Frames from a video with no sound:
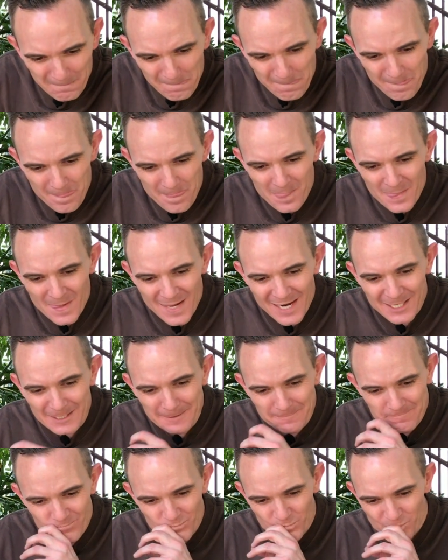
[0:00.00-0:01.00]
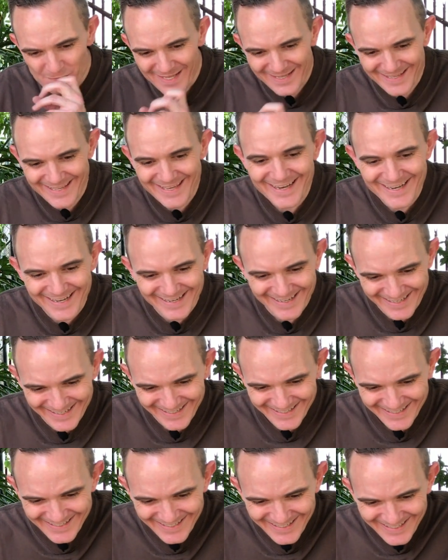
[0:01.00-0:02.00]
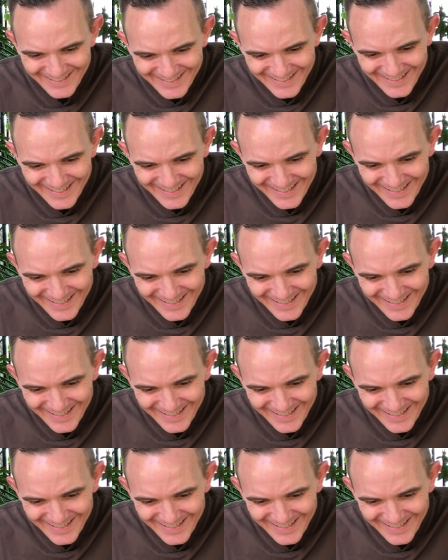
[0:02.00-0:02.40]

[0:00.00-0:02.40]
This person isn't speaking.